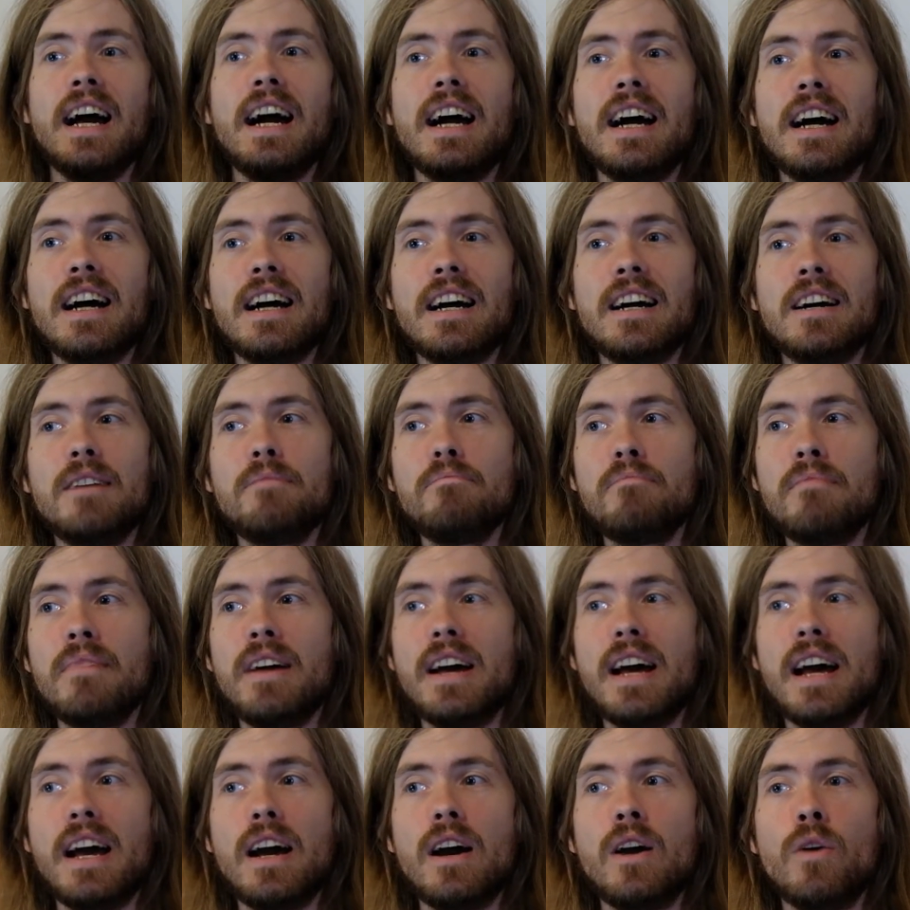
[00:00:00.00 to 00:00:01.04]

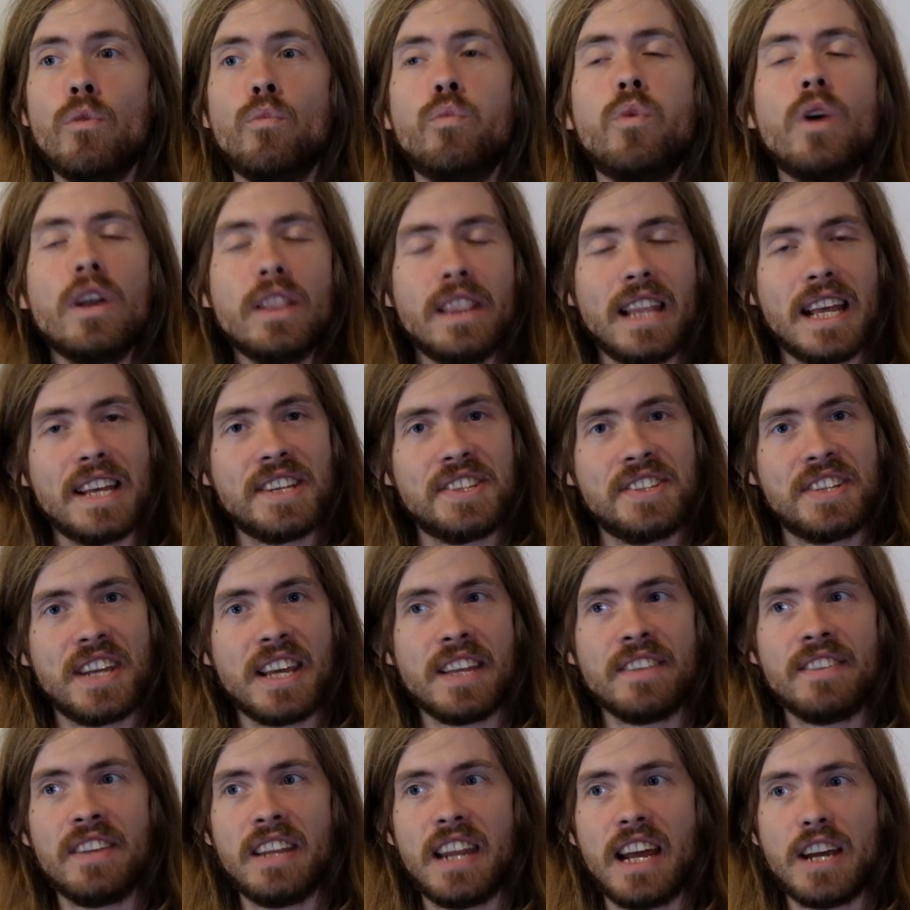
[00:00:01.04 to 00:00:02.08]
One last
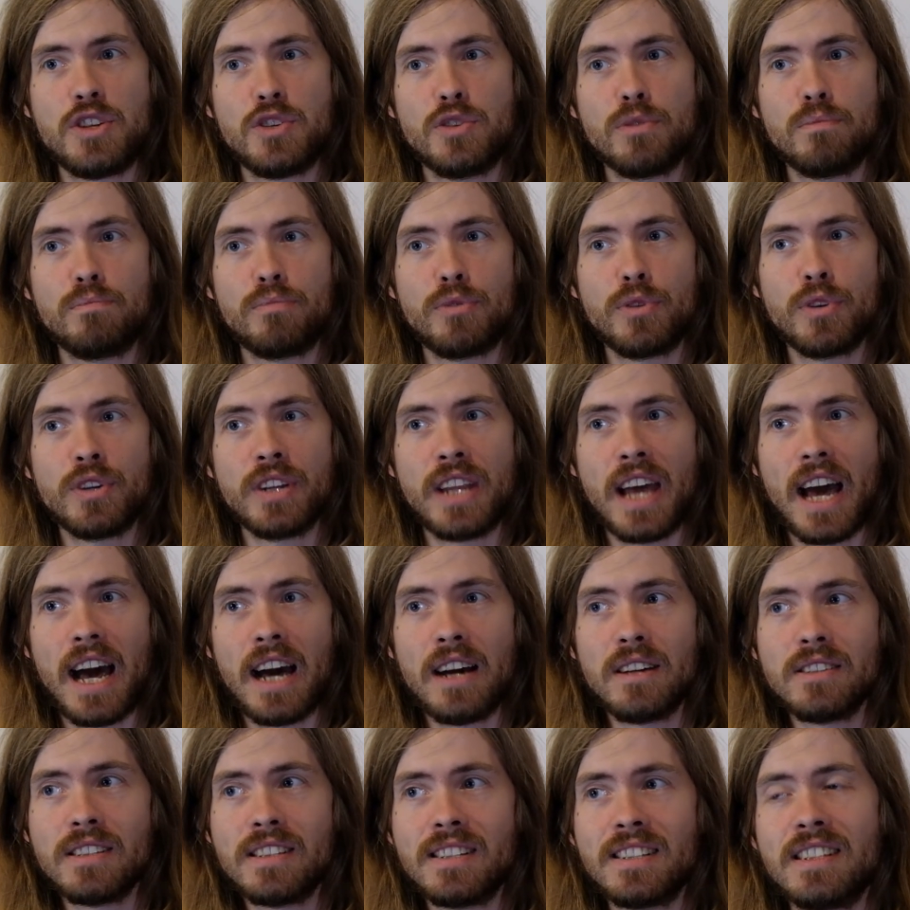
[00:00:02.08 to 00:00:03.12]
thing that I should point
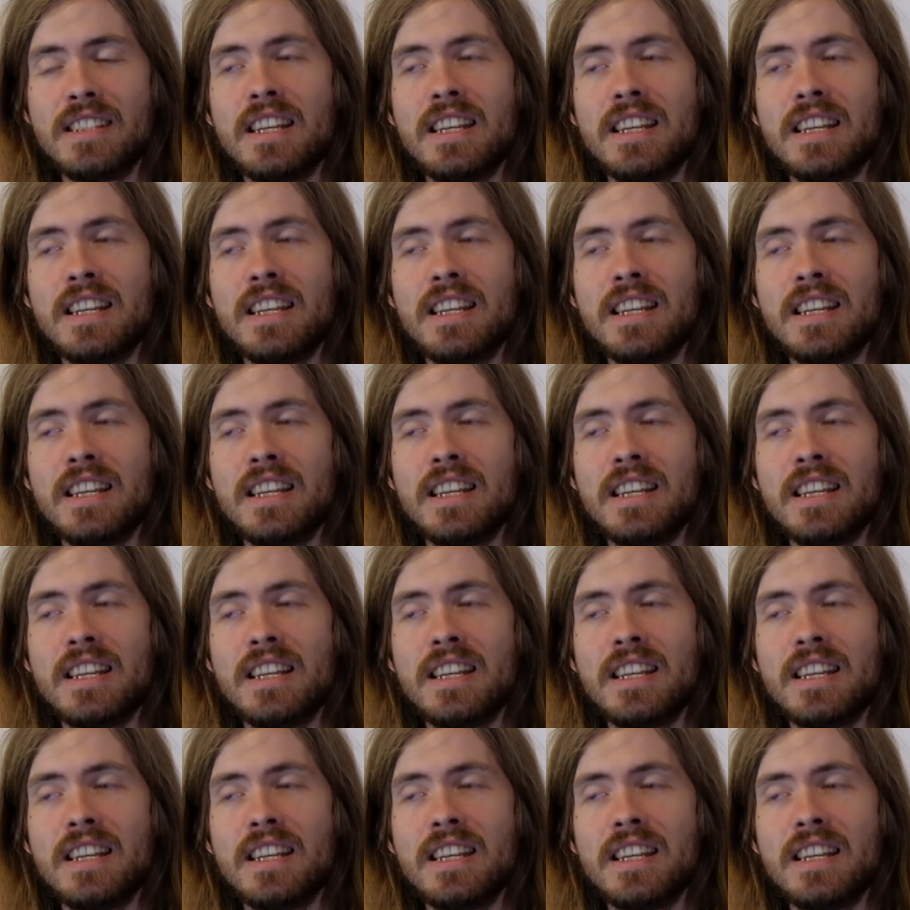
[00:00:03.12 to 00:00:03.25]
out.